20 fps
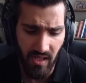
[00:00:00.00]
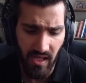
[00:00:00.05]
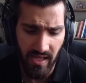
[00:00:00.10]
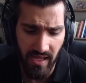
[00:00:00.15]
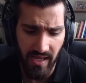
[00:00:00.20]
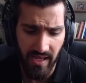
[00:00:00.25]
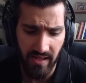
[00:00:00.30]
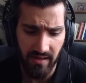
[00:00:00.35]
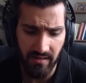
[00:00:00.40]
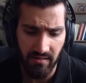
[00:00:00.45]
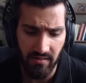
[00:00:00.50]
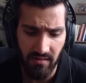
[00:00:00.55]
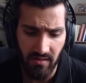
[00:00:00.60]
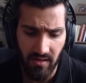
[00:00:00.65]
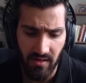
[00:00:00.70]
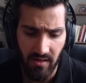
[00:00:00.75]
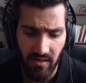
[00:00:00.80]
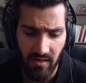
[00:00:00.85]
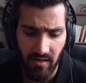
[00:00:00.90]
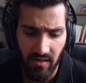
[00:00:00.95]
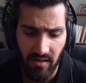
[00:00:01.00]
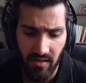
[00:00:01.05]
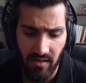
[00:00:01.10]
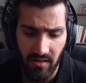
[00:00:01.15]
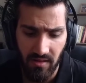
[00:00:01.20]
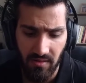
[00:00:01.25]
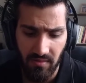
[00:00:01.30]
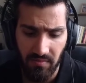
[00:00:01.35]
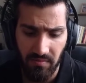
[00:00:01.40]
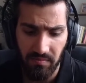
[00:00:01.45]
And
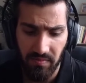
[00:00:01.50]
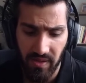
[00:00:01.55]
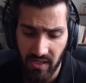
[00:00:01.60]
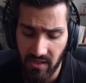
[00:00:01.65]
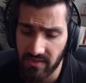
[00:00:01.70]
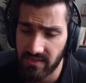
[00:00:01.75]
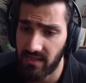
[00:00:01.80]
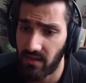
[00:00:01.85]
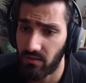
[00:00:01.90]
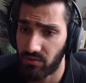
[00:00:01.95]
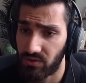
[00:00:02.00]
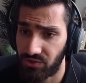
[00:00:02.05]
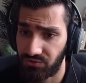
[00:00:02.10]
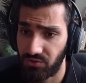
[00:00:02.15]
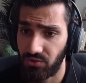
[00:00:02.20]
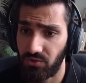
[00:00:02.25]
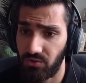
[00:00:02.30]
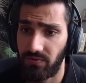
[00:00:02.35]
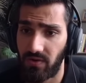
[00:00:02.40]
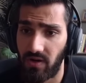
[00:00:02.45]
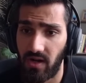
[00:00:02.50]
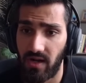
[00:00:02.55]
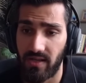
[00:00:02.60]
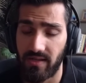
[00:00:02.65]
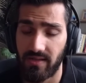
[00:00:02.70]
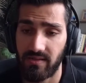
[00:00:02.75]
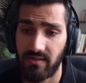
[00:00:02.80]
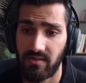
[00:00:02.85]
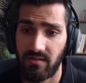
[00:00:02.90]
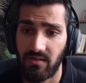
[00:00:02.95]
because that was true for
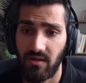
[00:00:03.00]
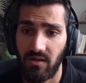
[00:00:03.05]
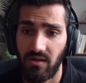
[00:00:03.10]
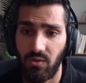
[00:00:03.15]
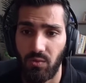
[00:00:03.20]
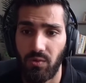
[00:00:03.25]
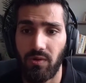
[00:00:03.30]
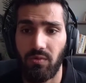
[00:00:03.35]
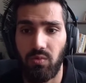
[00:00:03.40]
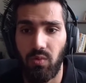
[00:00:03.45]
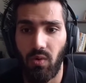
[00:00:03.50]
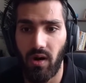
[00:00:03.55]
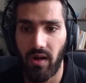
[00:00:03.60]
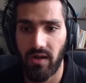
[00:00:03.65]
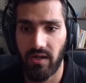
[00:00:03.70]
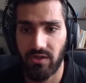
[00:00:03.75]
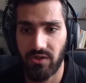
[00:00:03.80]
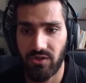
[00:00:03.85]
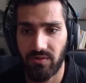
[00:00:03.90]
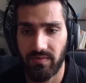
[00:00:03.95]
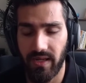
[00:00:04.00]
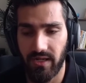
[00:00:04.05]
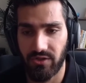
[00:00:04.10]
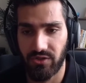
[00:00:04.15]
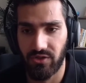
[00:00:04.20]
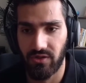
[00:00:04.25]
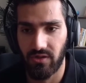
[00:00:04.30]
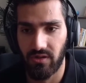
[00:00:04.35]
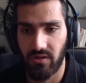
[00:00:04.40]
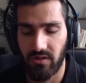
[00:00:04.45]
us, we wanted to make
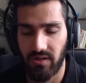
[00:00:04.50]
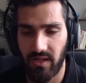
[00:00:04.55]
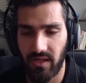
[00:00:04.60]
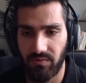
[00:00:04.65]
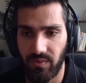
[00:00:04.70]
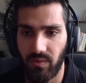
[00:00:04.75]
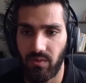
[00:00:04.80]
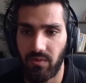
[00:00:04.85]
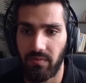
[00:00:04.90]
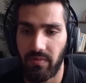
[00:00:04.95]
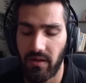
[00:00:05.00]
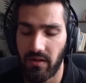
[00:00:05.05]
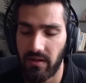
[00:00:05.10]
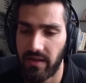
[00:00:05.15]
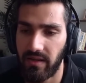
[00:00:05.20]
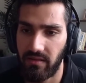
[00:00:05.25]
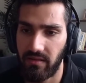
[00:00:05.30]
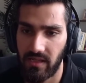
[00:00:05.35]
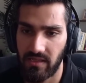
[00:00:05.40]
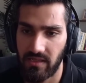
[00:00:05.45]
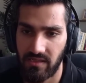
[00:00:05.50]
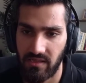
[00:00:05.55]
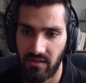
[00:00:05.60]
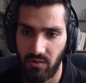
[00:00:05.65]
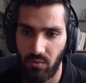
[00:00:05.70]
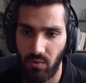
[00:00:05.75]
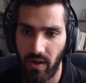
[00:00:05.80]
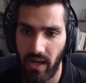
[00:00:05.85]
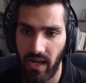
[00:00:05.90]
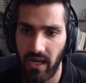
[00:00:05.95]
sure that we were building things in a
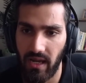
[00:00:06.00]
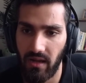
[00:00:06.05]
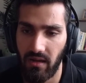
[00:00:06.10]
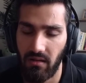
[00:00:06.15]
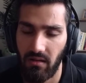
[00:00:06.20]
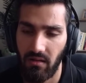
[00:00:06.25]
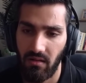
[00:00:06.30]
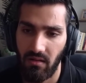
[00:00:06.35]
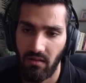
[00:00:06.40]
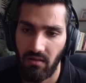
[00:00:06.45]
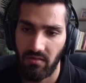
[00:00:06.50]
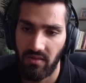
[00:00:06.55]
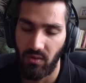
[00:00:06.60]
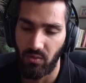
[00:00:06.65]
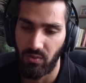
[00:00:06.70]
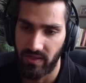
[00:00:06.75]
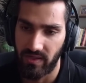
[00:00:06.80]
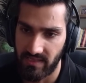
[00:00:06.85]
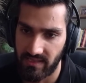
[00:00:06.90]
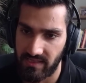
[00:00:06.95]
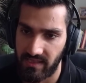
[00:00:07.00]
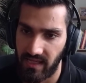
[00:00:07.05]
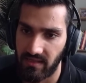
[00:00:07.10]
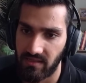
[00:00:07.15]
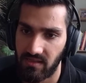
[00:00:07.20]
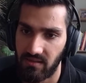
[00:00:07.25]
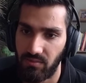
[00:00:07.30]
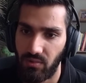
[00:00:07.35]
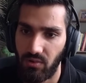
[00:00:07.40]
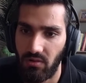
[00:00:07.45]
way that were
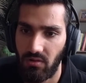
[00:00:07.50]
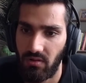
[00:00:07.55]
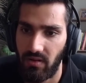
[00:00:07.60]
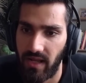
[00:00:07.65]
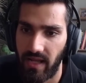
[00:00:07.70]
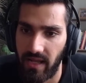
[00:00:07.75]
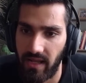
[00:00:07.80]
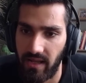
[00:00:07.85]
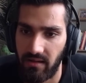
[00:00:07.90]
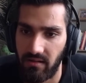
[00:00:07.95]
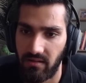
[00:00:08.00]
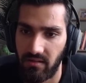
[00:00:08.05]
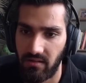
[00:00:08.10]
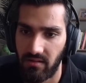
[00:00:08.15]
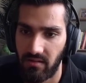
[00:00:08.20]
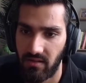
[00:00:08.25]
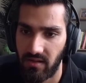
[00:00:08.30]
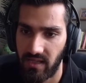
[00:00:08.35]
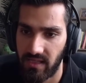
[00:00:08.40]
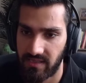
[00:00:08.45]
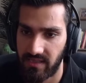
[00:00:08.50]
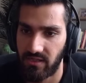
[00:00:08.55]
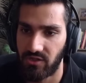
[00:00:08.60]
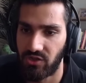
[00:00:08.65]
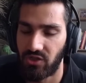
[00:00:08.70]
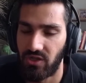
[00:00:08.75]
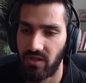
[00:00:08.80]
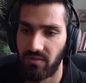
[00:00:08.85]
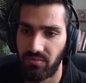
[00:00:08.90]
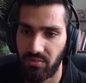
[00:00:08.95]
extensible and
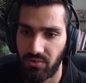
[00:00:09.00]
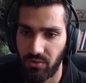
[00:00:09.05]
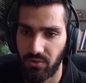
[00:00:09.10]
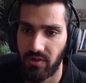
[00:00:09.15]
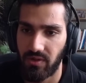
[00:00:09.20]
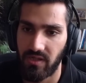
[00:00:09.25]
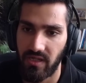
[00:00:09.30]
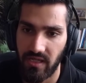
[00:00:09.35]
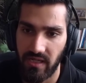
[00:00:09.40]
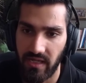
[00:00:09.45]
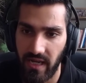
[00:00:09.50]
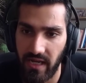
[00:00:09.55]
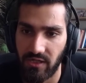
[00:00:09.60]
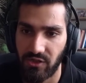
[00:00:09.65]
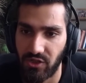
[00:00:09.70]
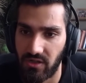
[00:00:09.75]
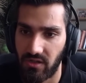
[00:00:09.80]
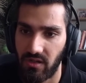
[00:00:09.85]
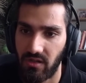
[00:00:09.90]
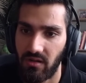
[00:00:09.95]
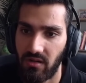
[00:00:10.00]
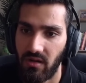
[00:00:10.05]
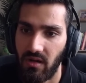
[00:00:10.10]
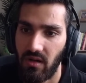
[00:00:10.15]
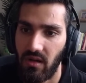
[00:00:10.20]
essentially prudent in nature.